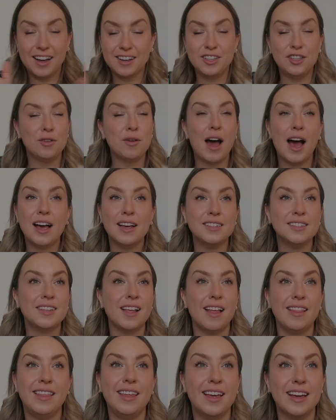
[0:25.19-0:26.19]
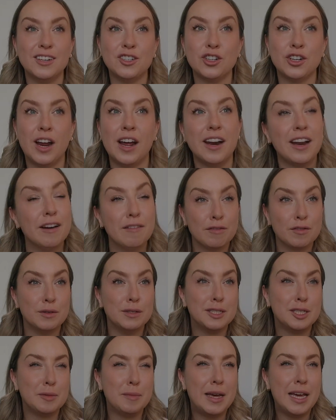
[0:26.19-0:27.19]
you guys, the internet
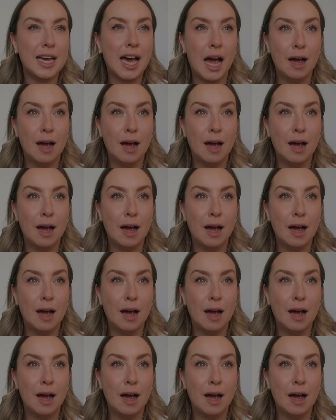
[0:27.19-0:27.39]
influenced me.